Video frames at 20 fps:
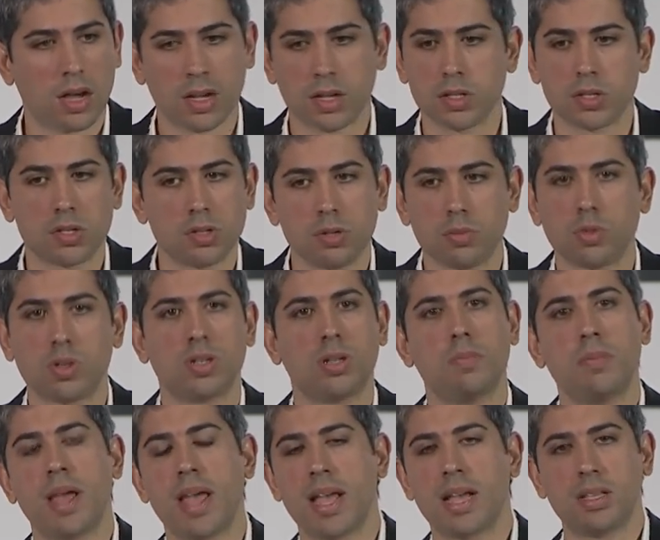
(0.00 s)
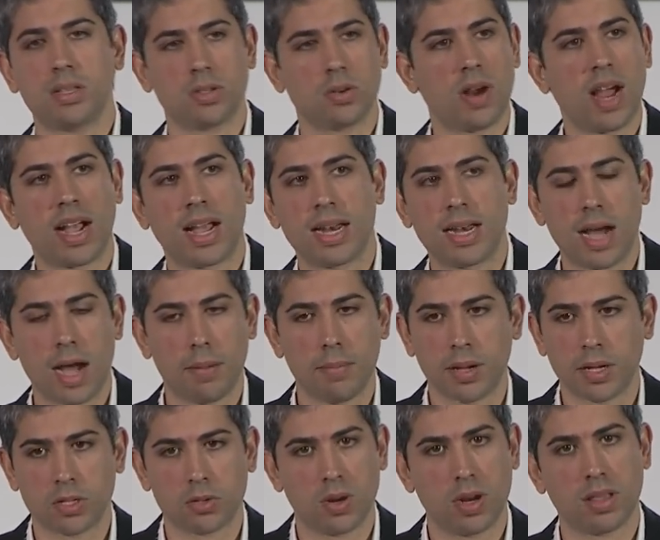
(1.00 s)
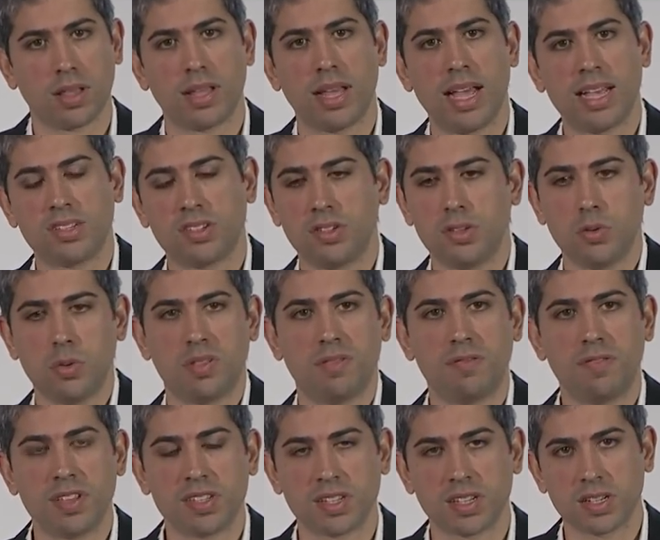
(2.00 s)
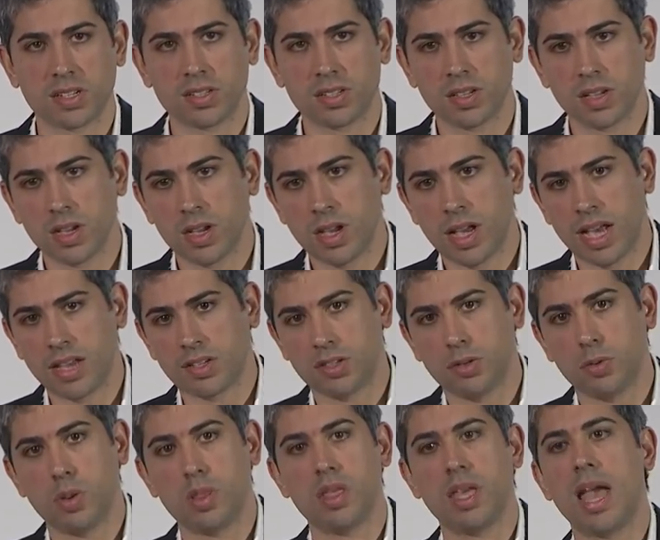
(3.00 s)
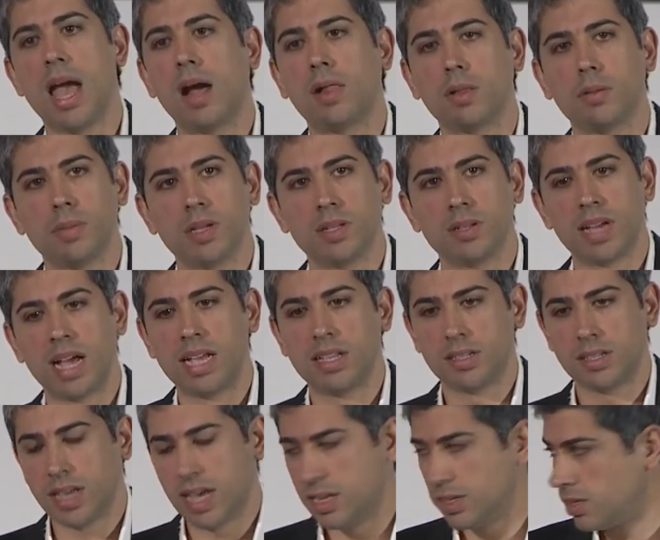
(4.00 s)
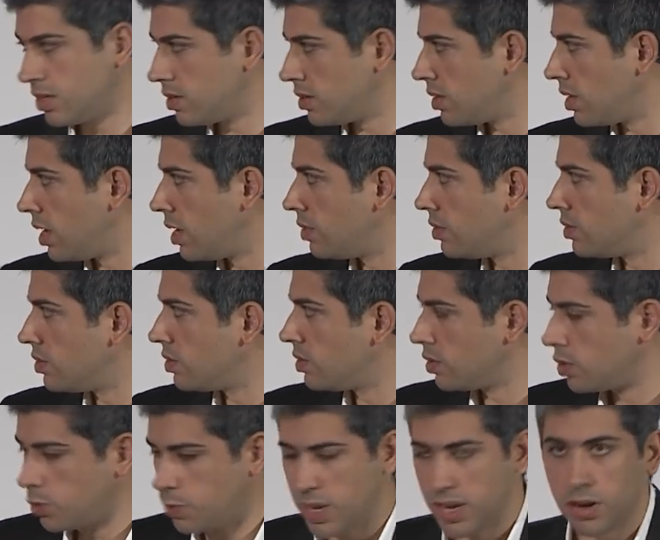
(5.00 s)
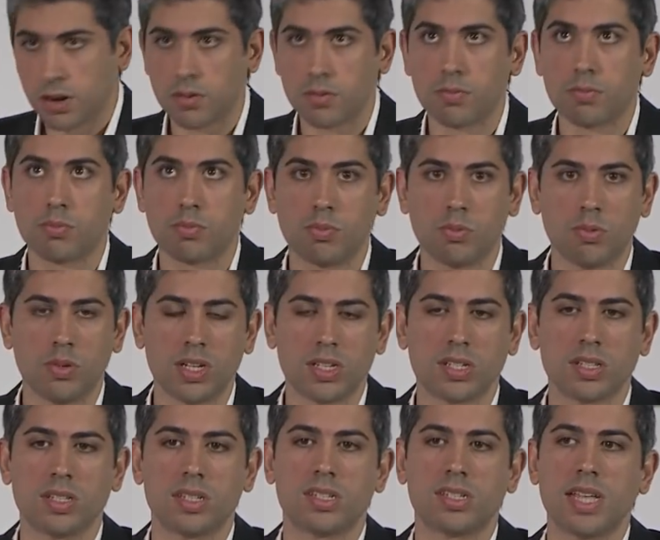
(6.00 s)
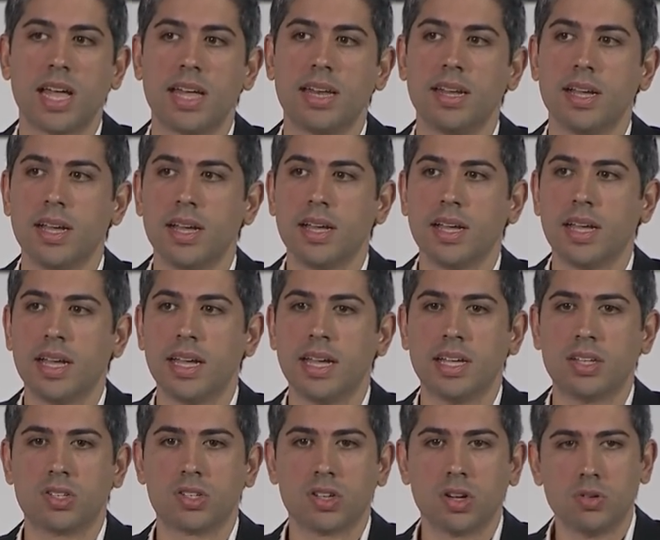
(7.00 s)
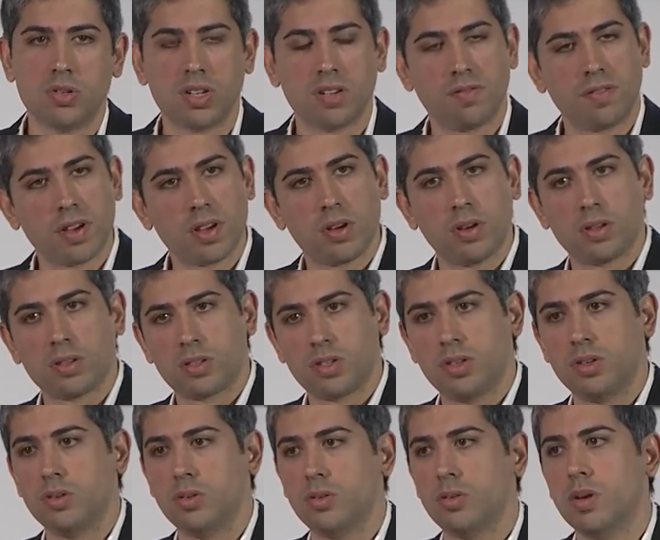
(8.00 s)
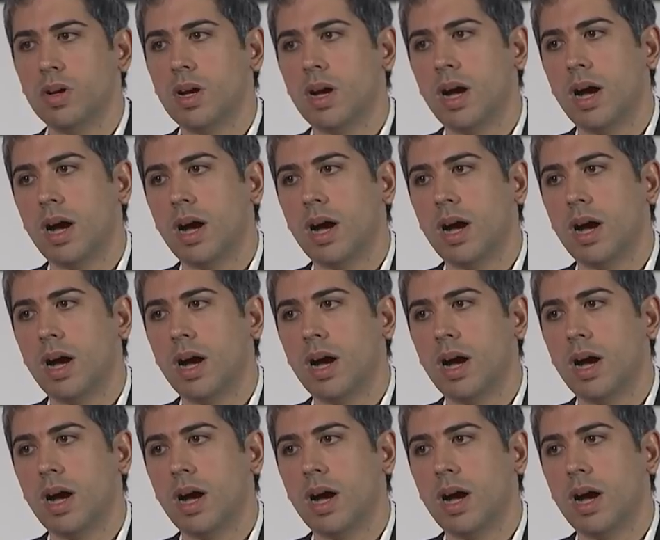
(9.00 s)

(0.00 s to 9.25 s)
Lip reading: consumer demands or economics or anything. It has to do with physics. It has to do with the element. As the speaker recently said, it's so difficult to,